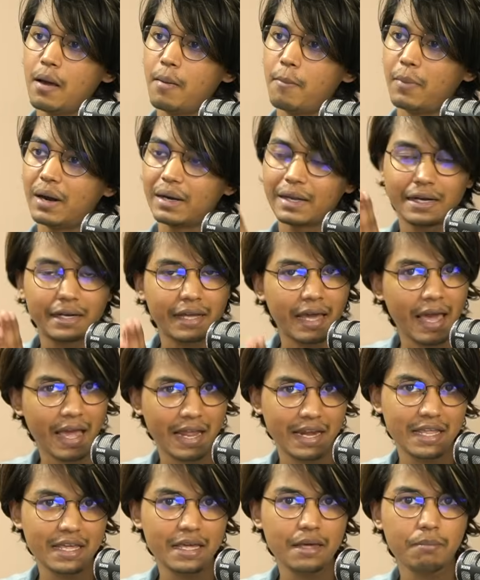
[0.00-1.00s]
But at
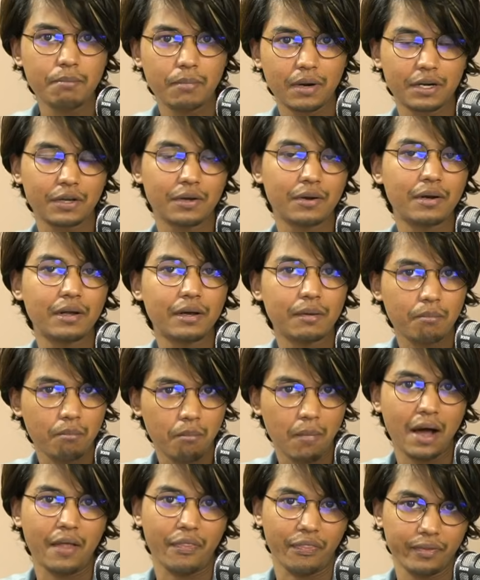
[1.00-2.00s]
any particular
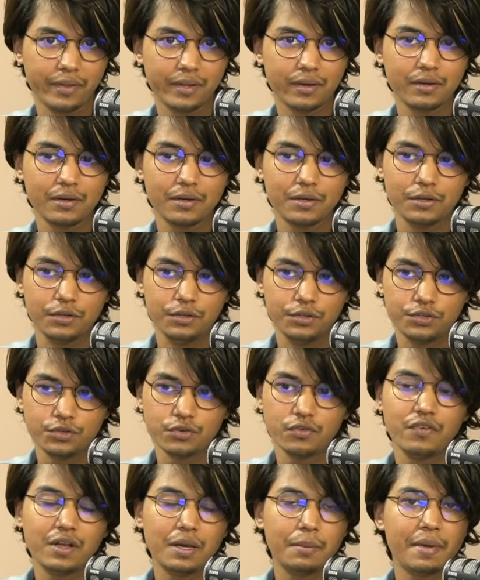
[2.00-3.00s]
month, you
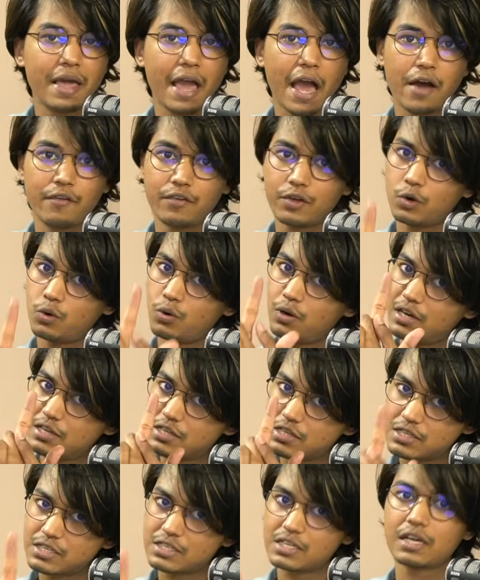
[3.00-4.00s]
will be having only
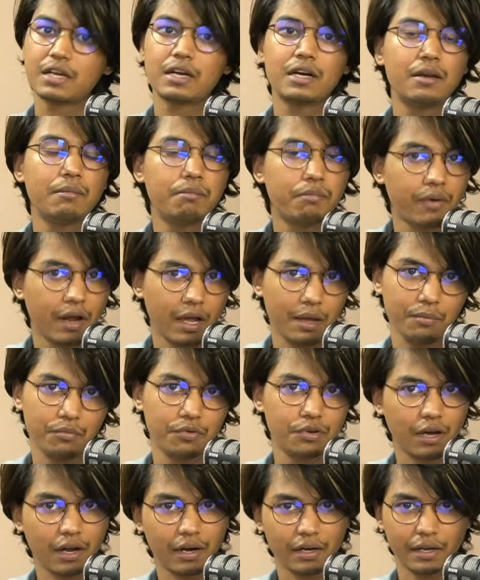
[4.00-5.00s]
single prime
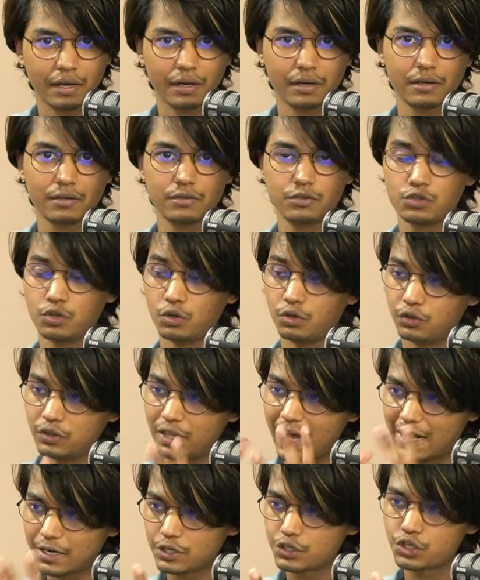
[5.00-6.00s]
target. So
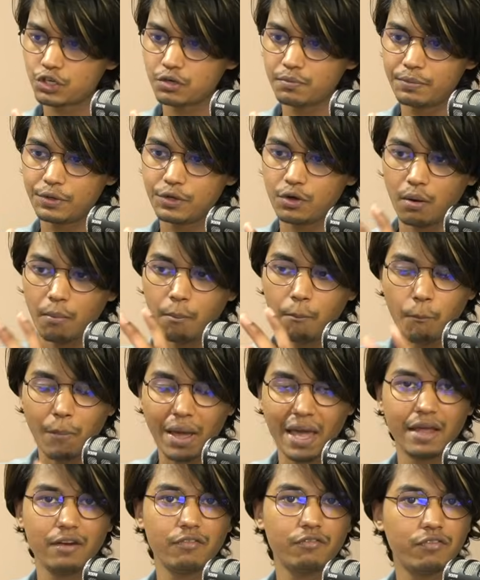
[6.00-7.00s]
that should be your
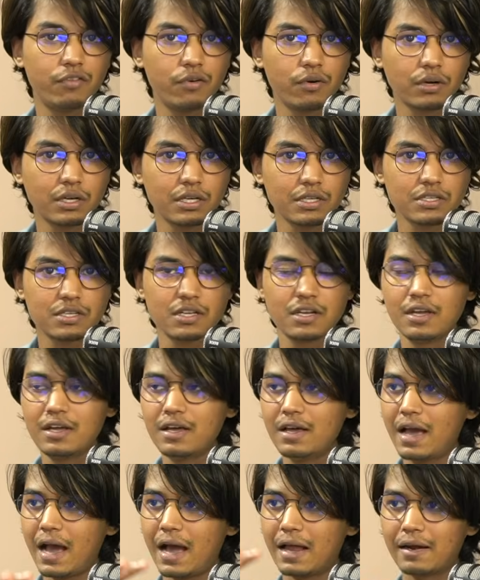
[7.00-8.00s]
main focus,
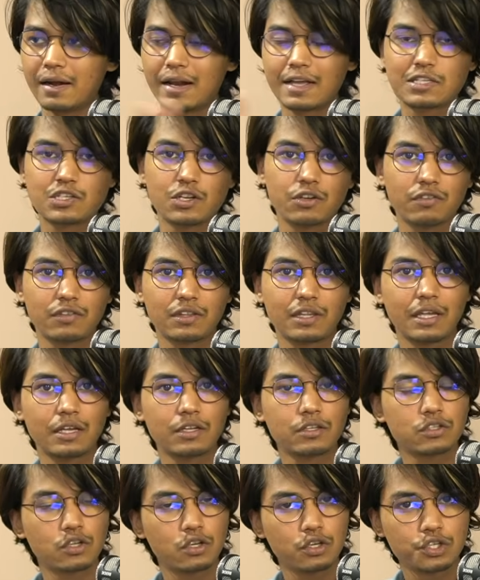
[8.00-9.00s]
and rest of the
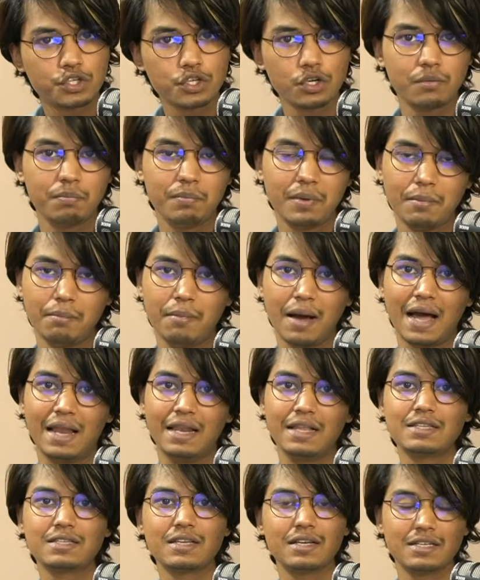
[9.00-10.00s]
things should be
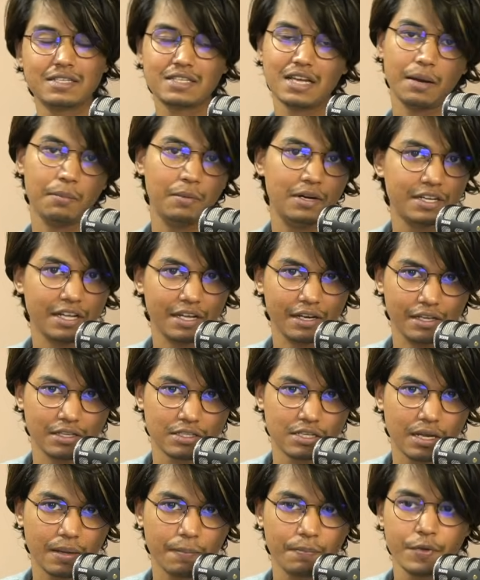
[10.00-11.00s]
balanced
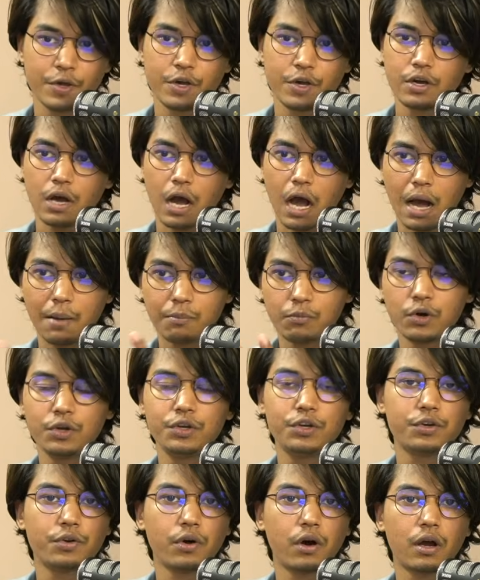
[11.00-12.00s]
simultaneously. I'm going
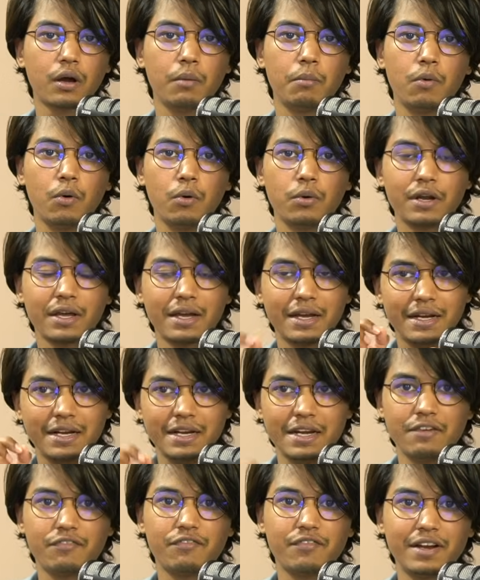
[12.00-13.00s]
to talk about
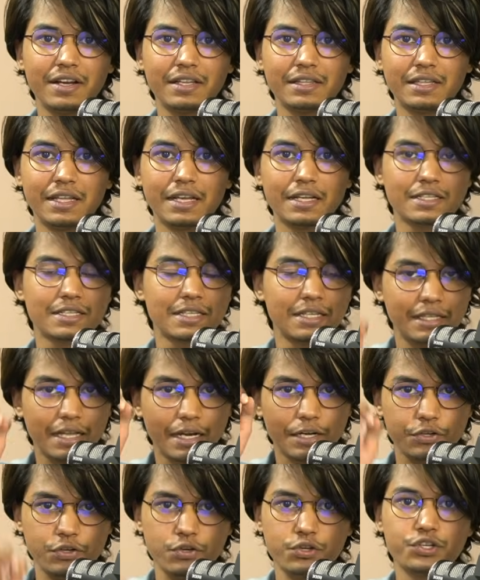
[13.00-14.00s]
different things
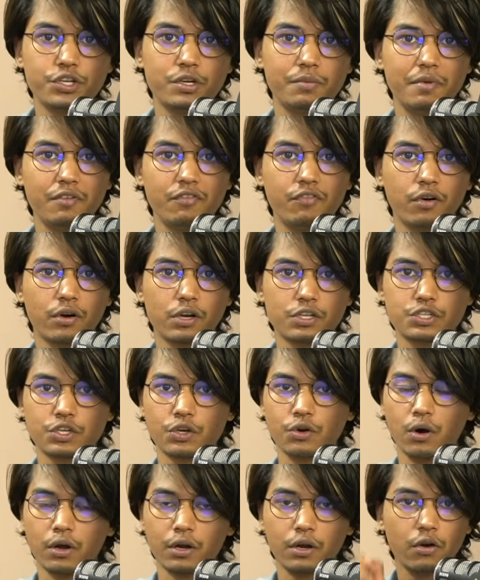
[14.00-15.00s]
that you should be
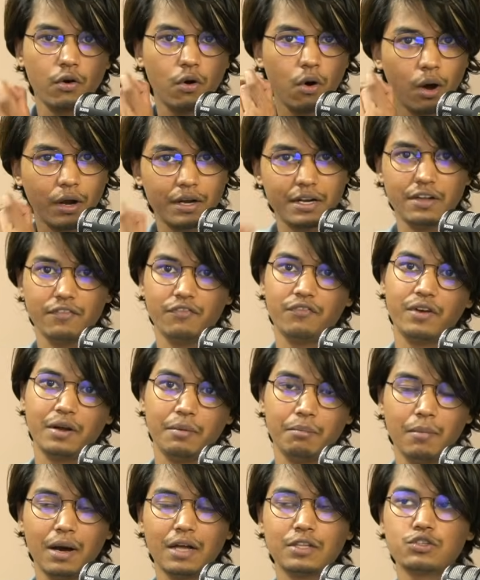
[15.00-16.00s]
focusing on
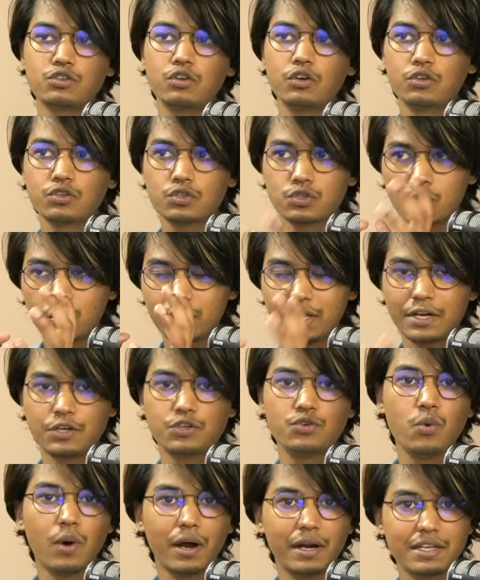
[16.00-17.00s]
different months so that
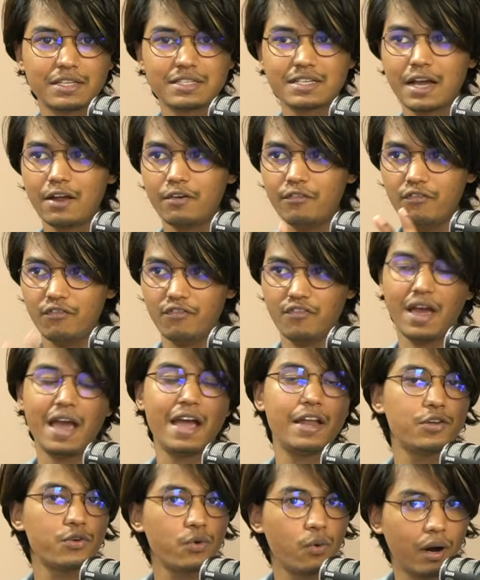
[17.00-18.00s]
you understand
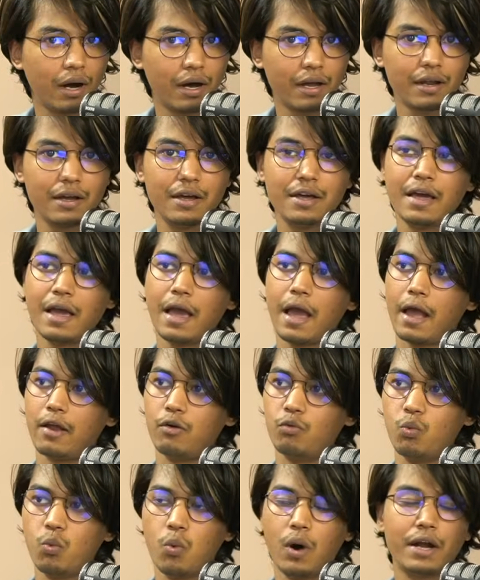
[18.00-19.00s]
where you are
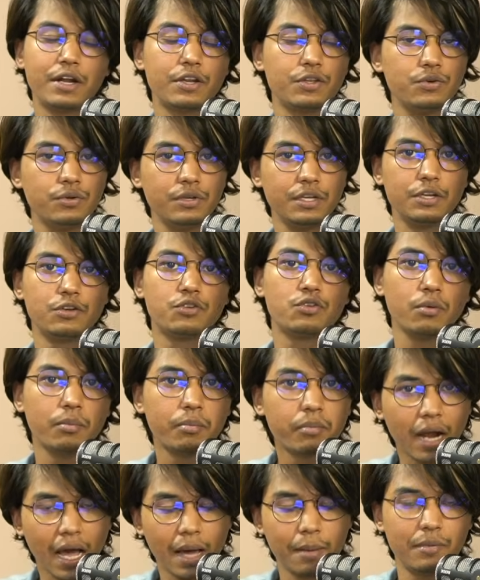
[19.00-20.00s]
and what you need to
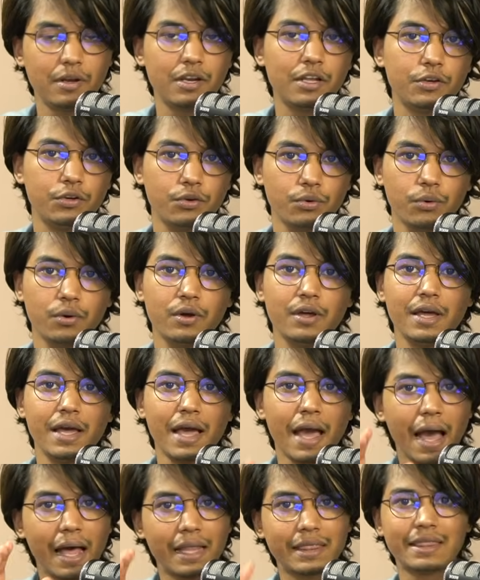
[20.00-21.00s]
primarily do
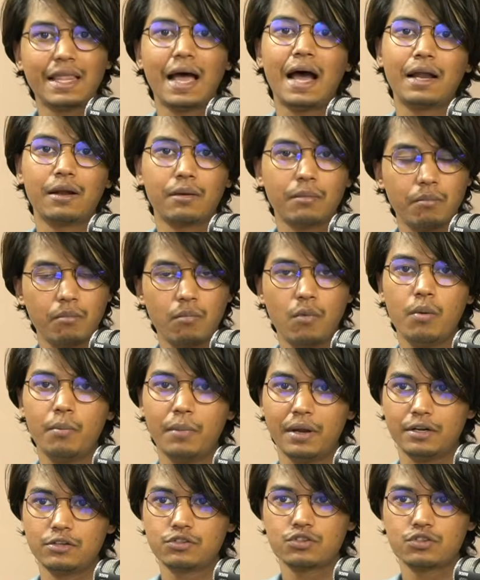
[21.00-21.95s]
at that moment.